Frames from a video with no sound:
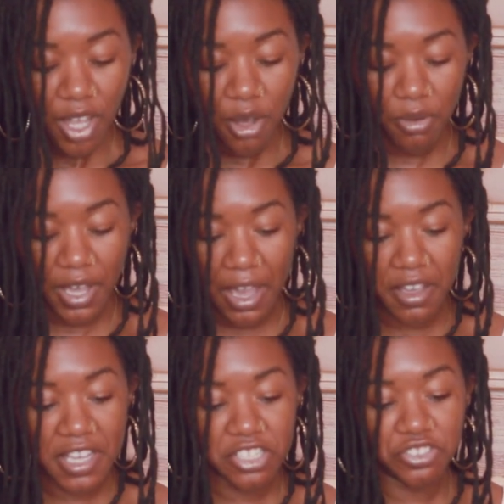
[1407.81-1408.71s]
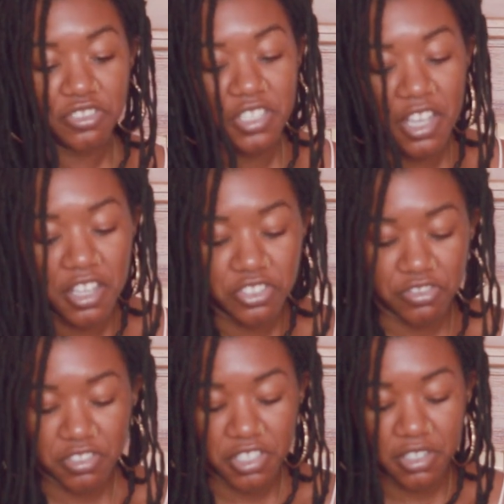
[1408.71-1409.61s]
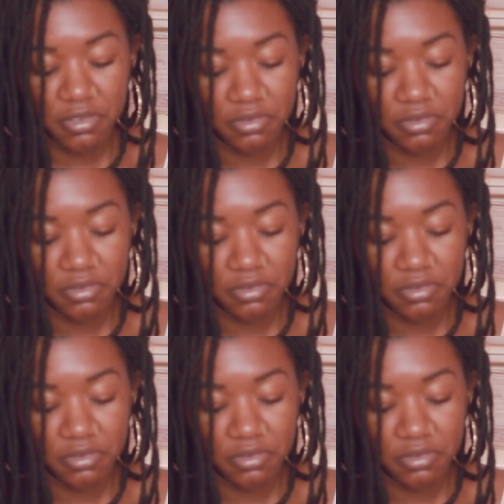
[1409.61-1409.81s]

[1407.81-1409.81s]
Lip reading: Okay, interesting.